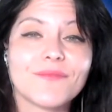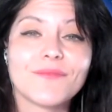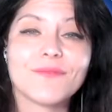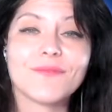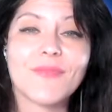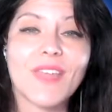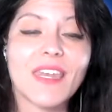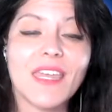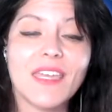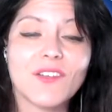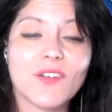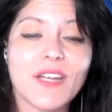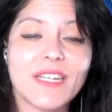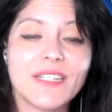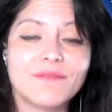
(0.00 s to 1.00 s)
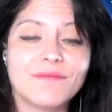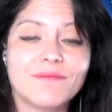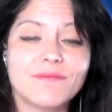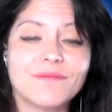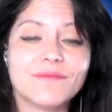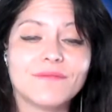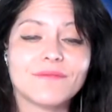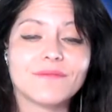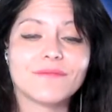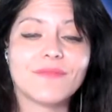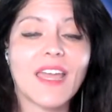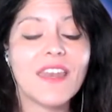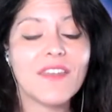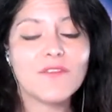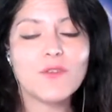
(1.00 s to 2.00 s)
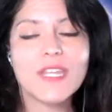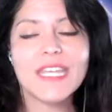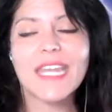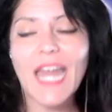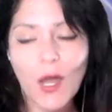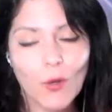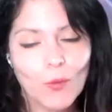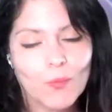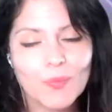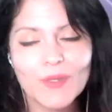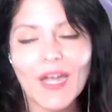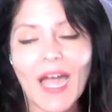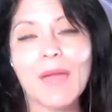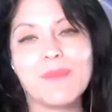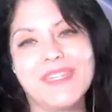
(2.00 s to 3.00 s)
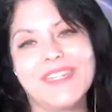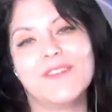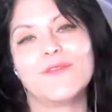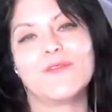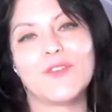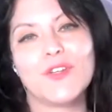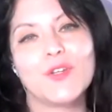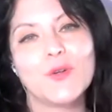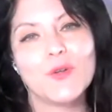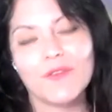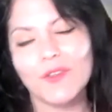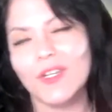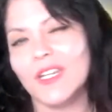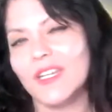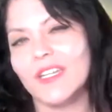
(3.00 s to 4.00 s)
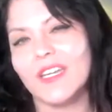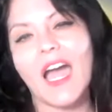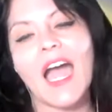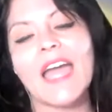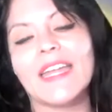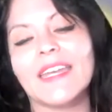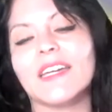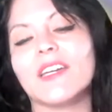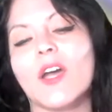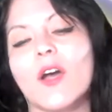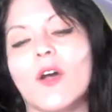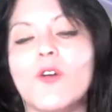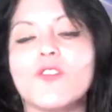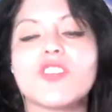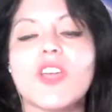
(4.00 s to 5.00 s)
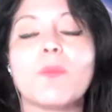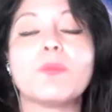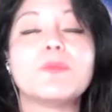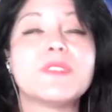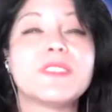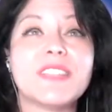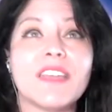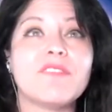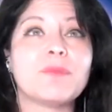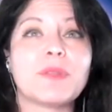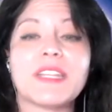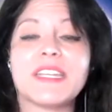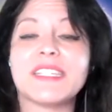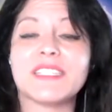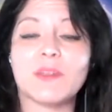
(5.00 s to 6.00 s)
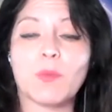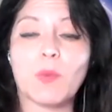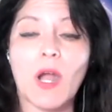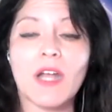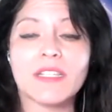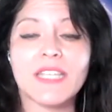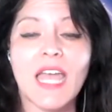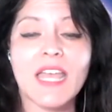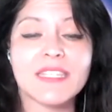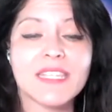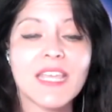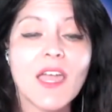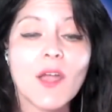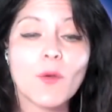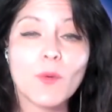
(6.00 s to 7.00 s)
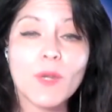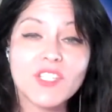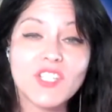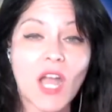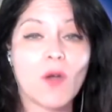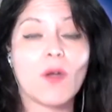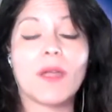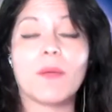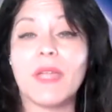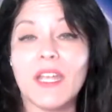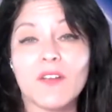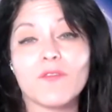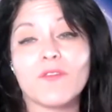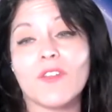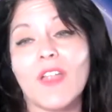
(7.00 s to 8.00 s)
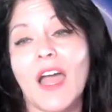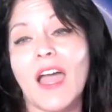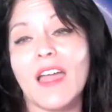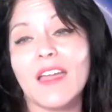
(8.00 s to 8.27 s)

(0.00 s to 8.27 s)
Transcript: and anchor in. And if you need help, I'm here for you. If you need a guide, a coach, a safe place to process, reach out. I'm here for that.